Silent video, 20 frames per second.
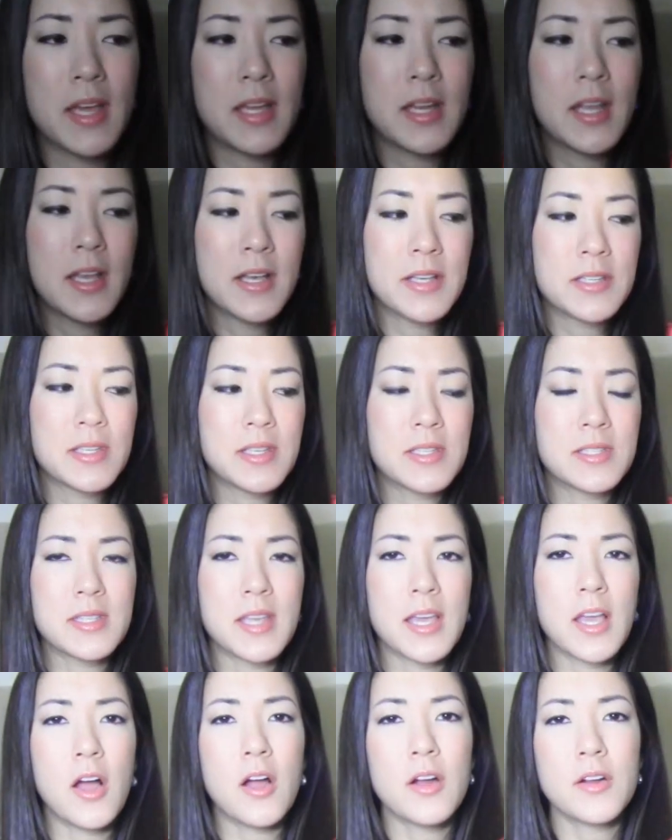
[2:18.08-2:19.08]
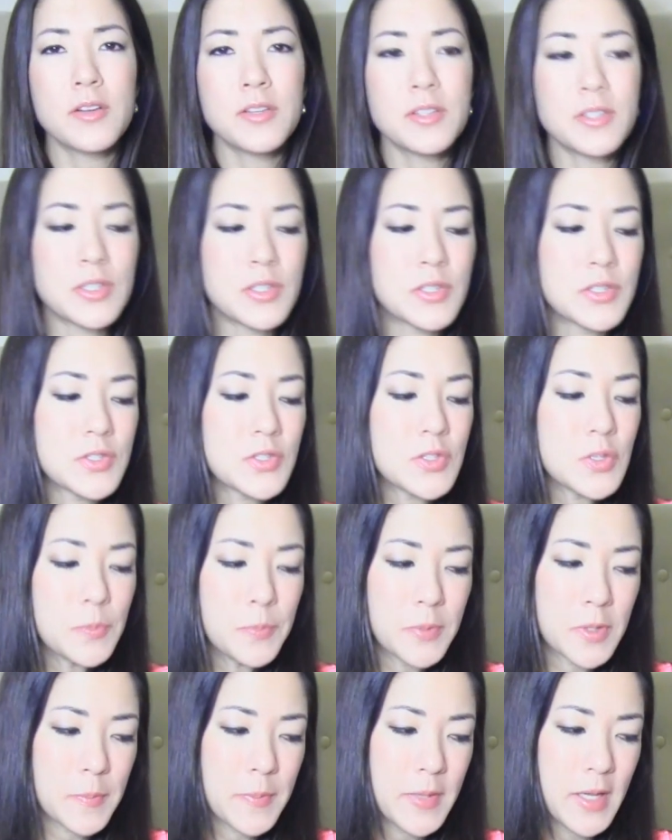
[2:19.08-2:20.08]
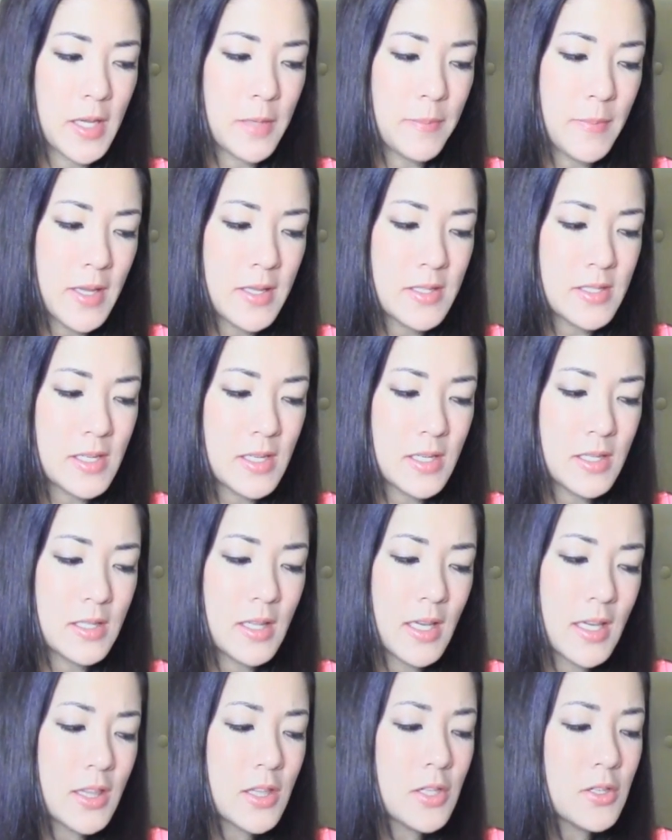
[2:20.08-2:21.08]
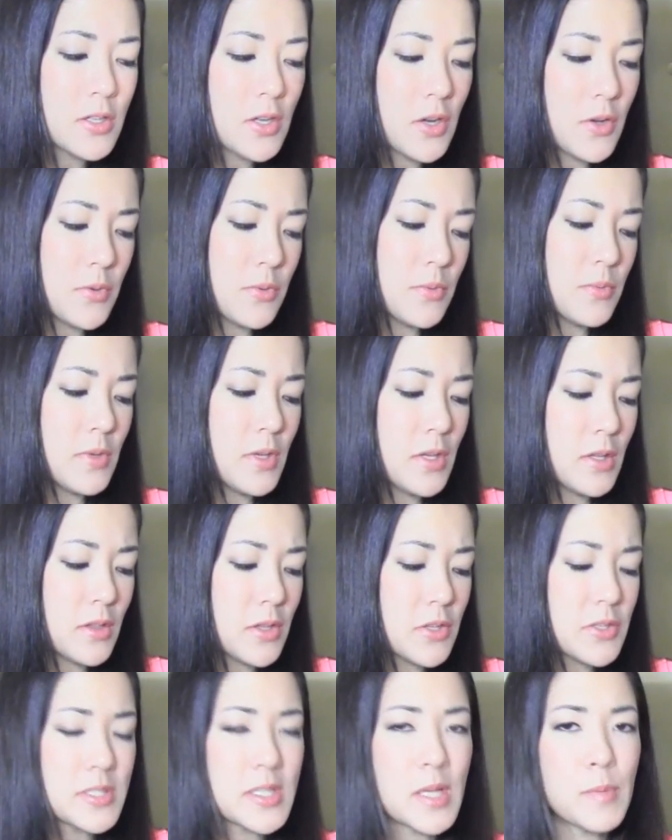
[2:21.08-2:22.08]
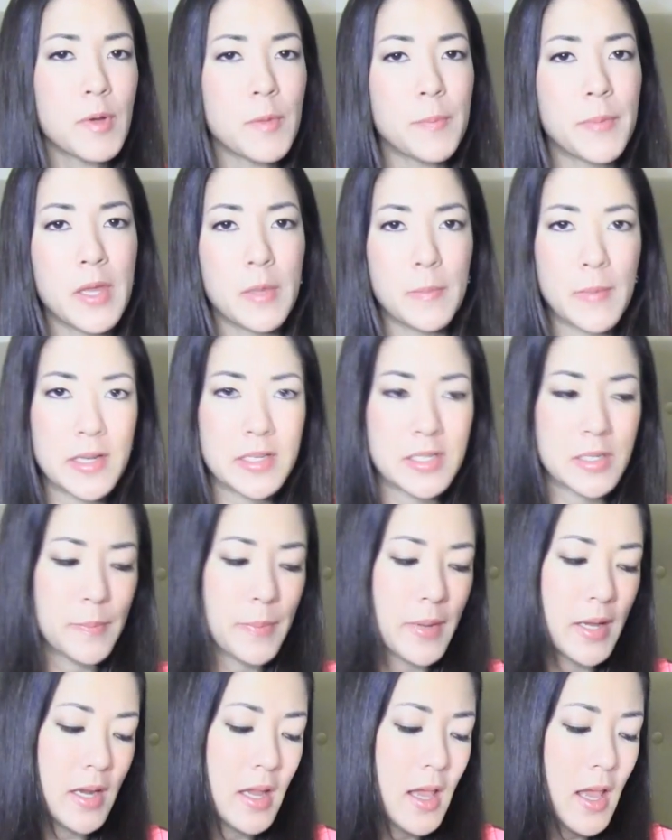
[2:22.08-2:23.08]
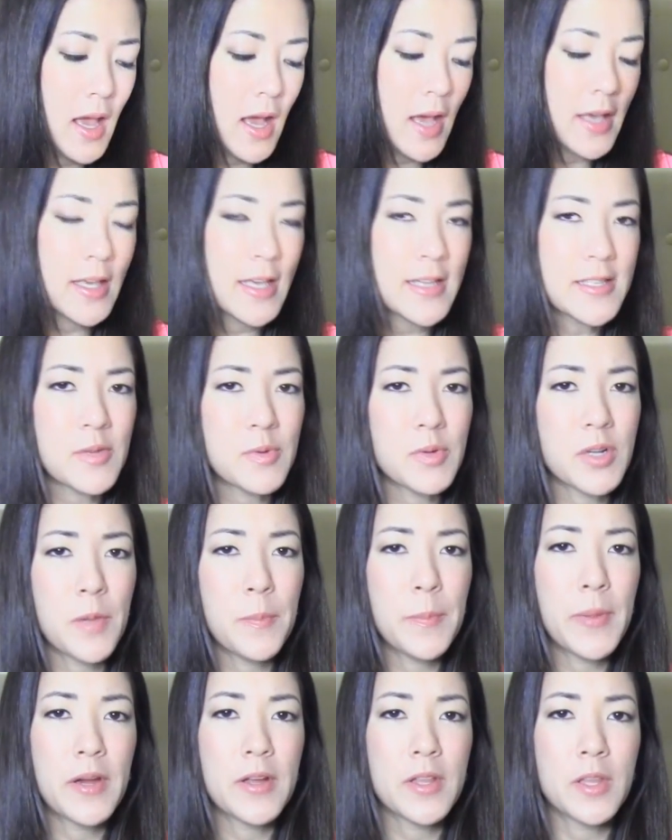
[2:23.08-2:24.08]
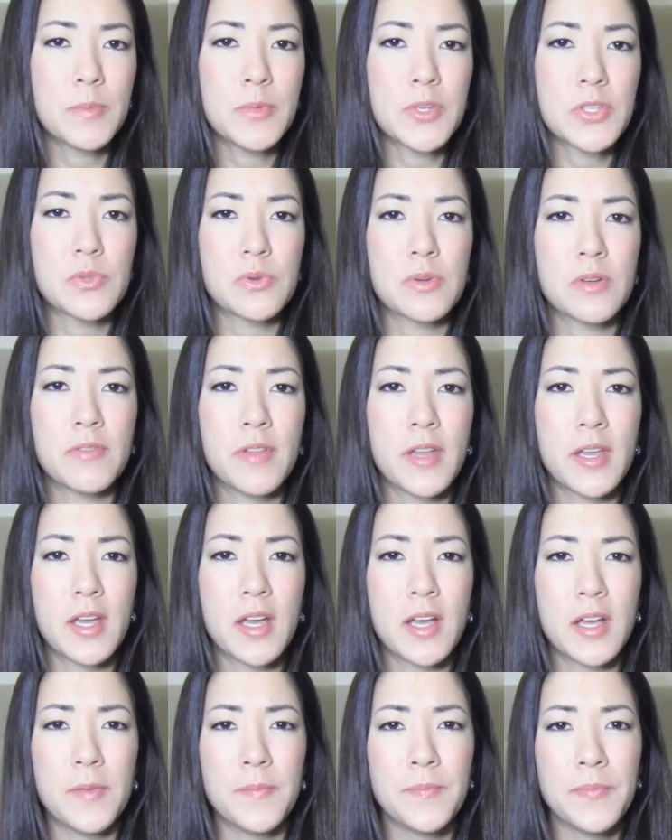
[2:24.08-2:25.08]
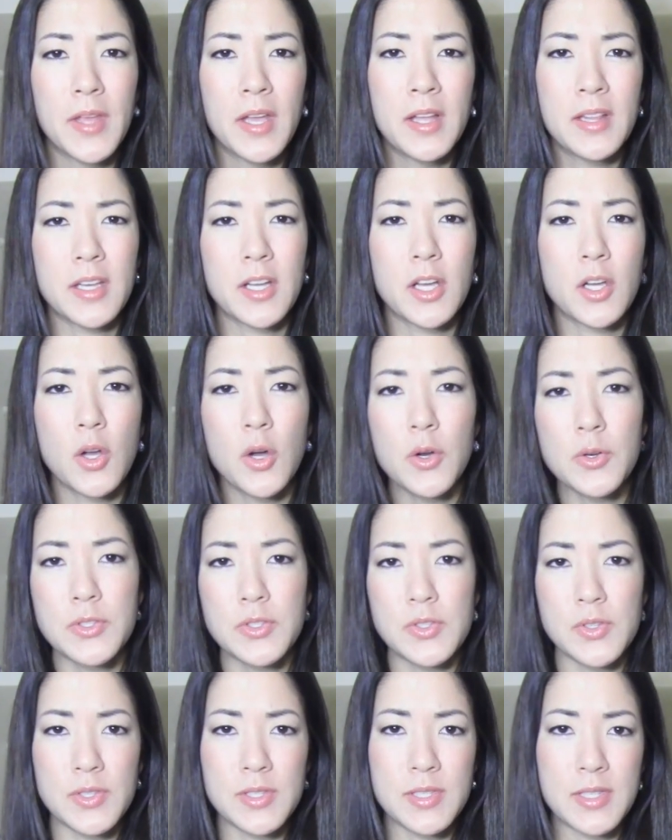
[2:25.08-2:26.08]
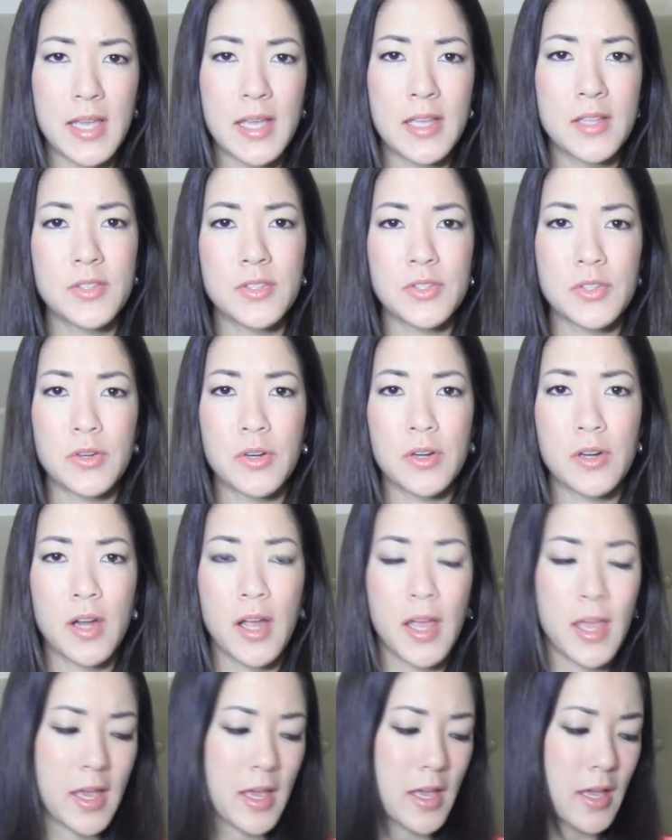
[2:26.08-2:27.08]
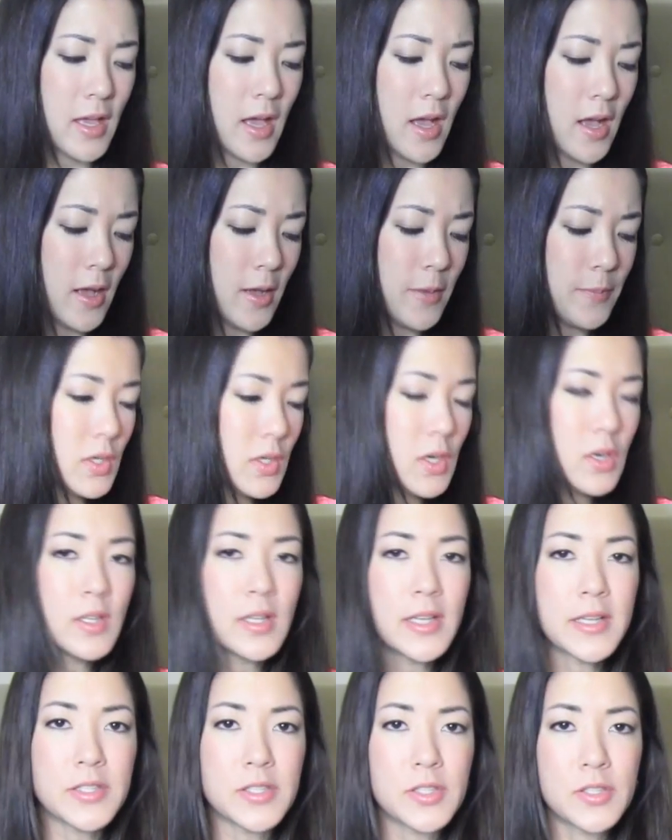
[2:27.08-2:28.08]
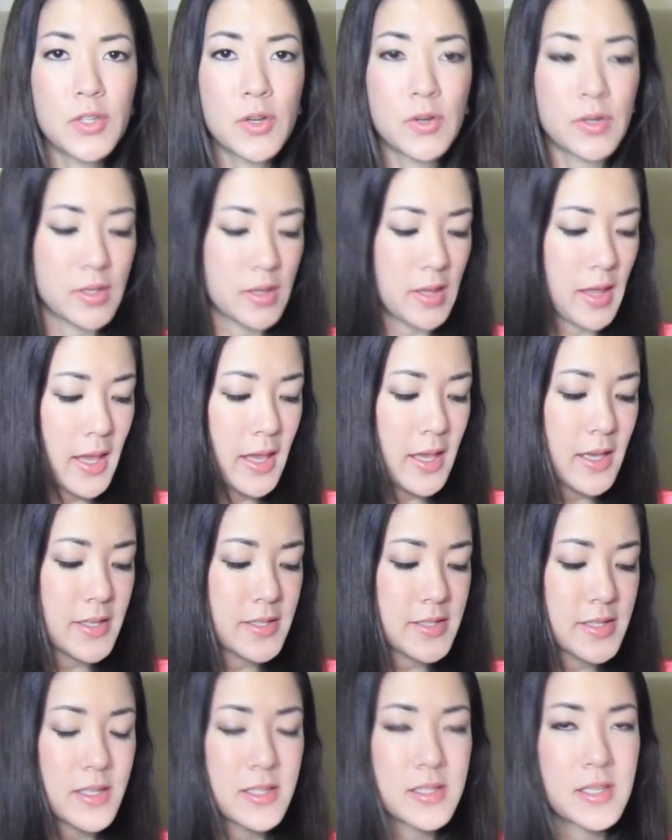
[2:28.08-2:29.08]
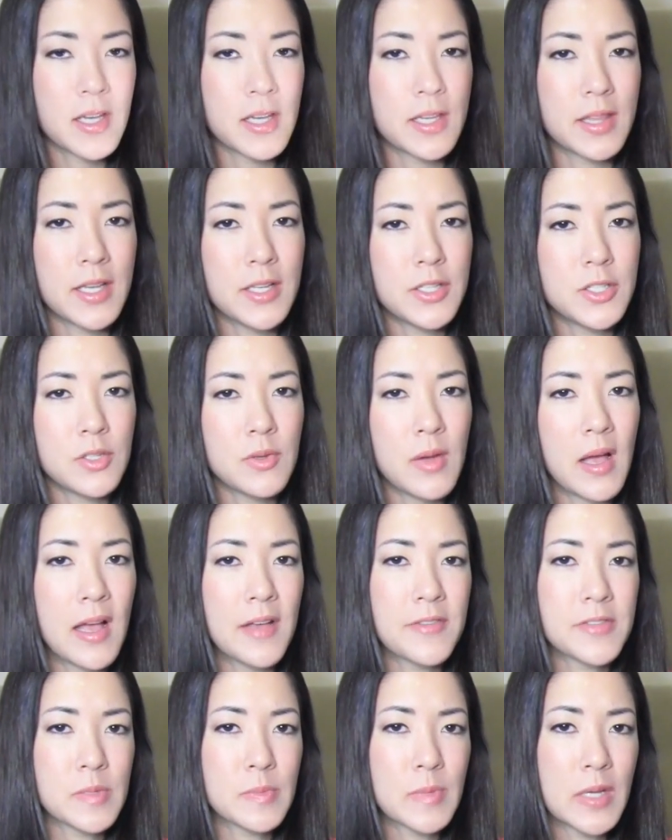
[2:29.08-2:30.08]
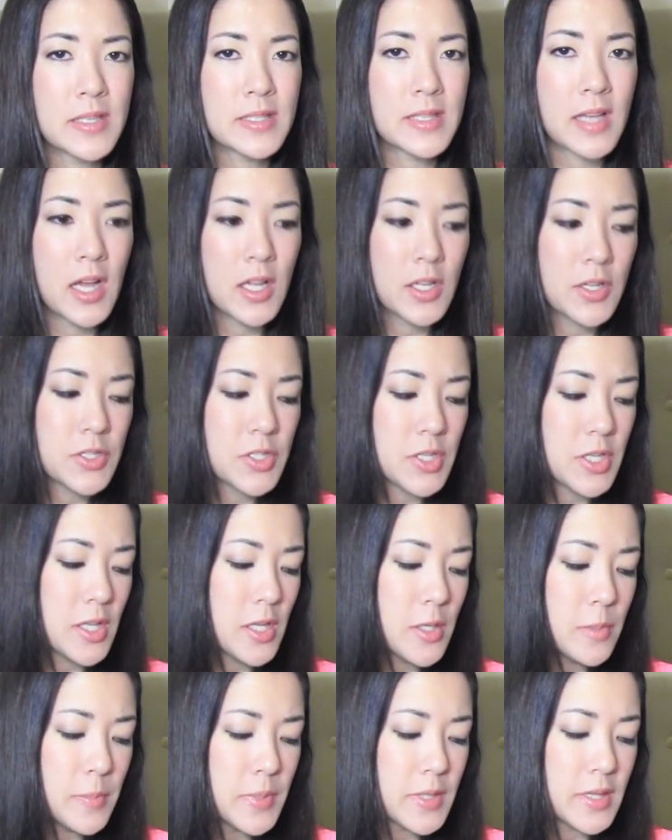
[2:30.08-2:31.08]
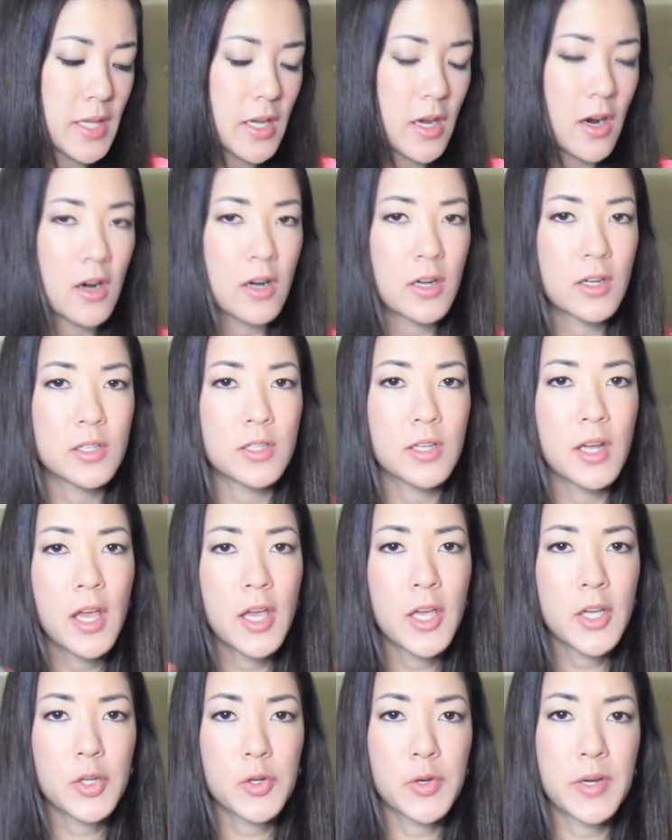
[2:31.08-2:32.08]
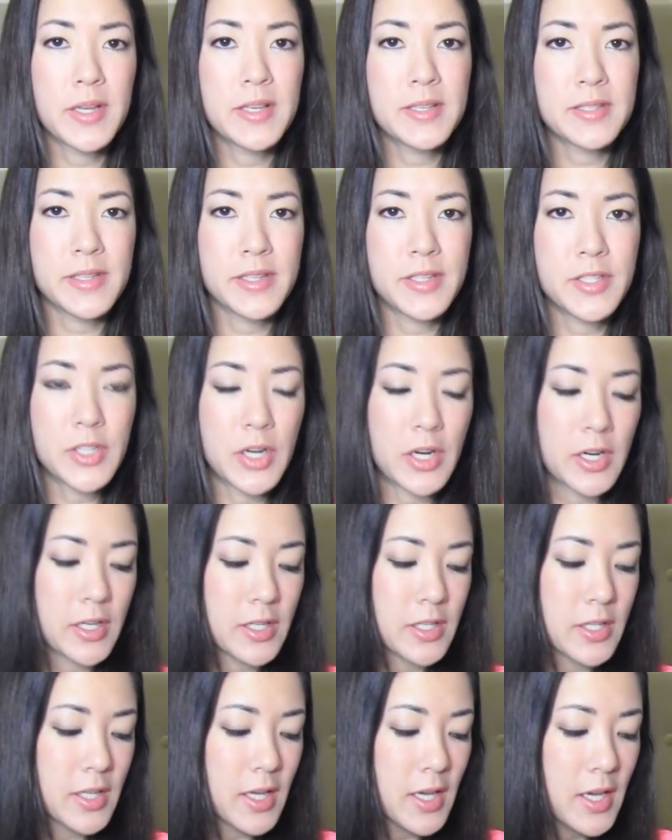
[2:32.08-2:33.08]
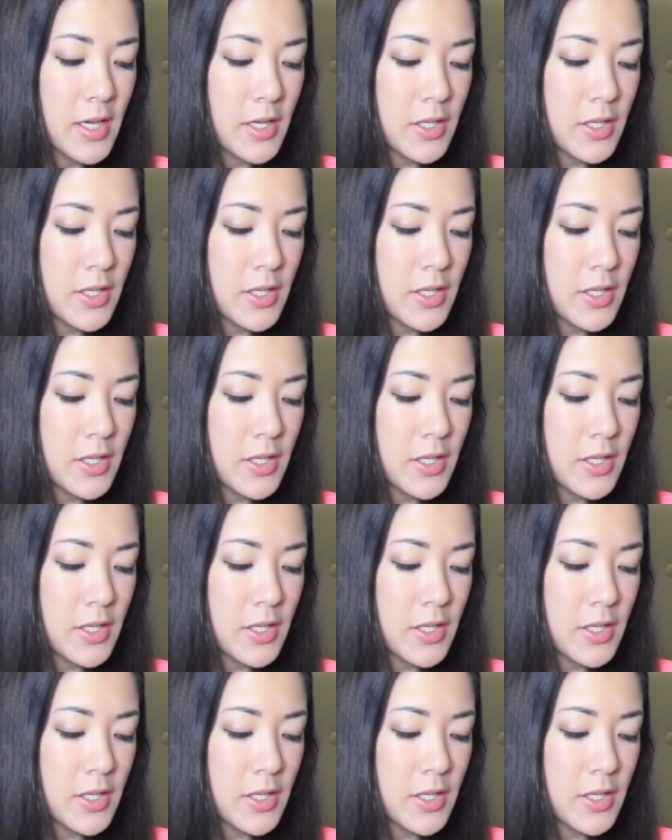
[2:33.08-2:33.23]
that since they aren't super pigmented, like they're, you know, they're somewhat pigmented, but I guess I would compare them to sort of like a Coastal Scents or a or like Sedona Lace. It's like they do have some nice color to them, but they aren't crazy dark.